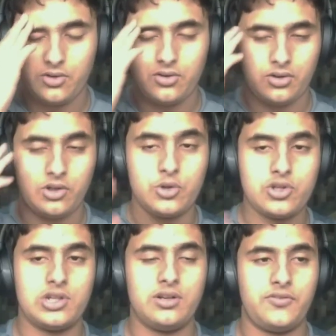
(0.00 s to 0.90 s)

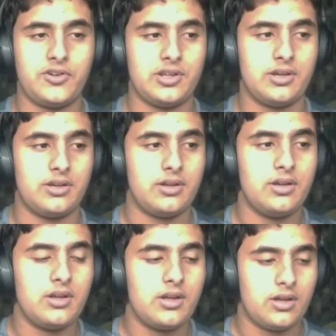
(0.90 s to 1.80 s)
crucial for the
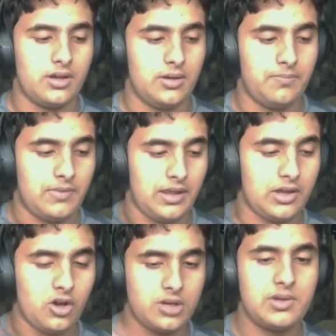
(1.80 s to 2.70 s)

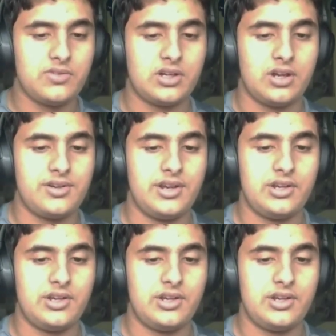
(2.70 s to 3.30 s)
economy of the country to